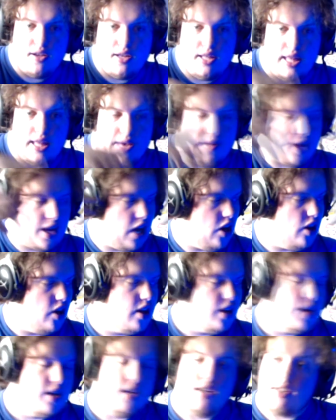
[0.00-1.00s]
There we go.
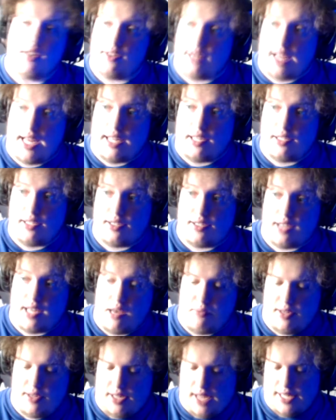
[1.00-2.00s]

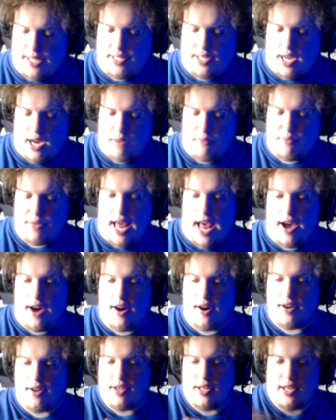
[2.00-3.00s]
Lightsaber lights up. Now,
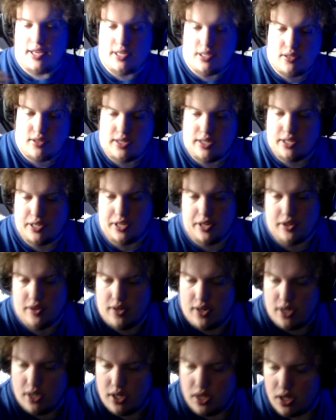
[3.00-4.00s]
here's what you do.
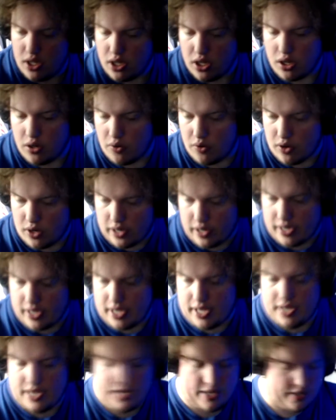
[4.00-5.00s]
We'll go
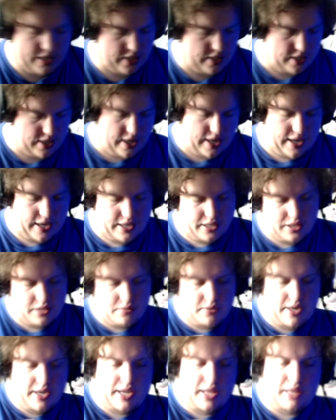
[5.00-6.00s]
ahead, and I just
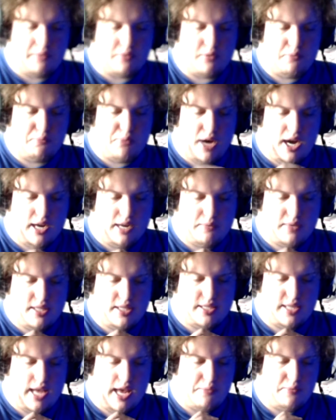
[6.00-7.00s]
want to keep the bottom of the
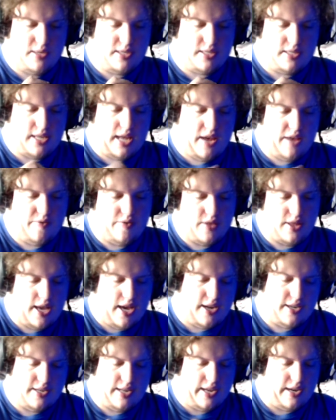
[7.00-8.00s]
saber safe
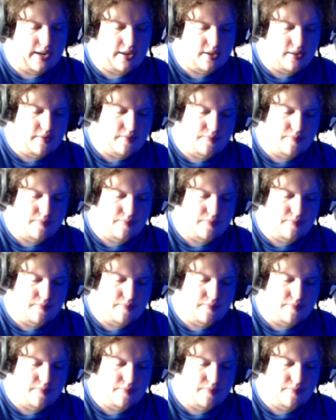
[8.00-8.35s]
without a doubt.